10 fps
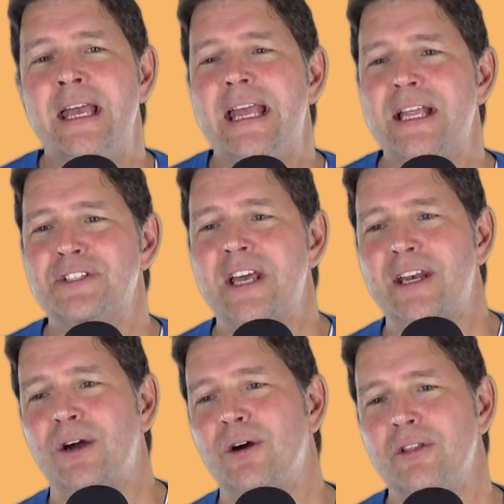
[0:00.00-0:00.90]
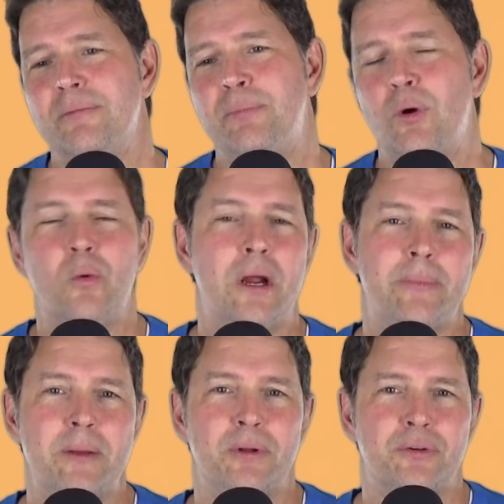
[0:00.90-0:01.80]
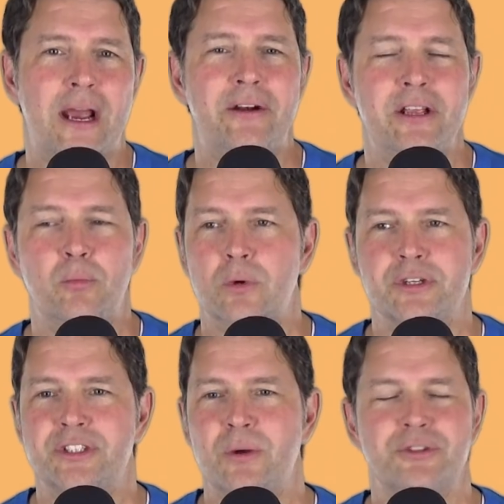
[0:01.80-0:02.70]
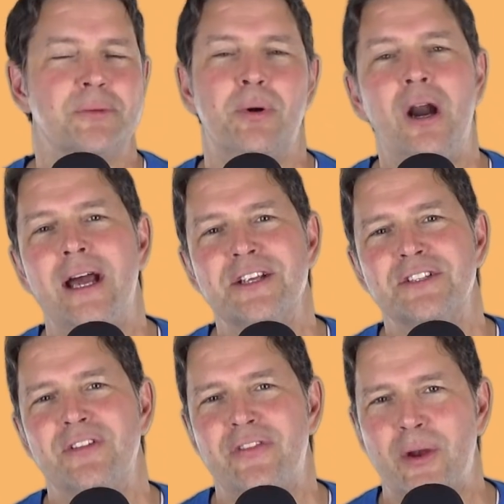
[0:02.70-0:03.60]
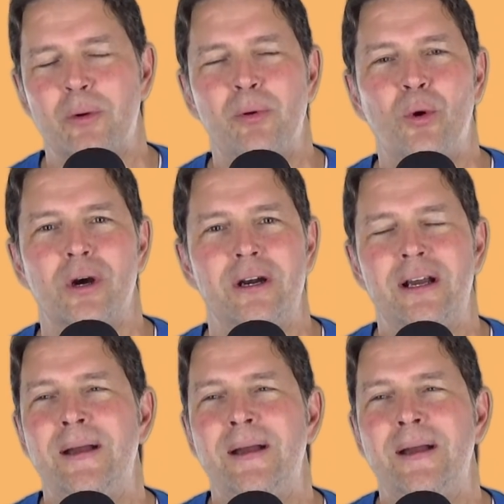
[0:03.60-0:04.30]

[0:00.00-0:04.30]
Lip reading: is that all the poor white people around him were so surprised that they were poor.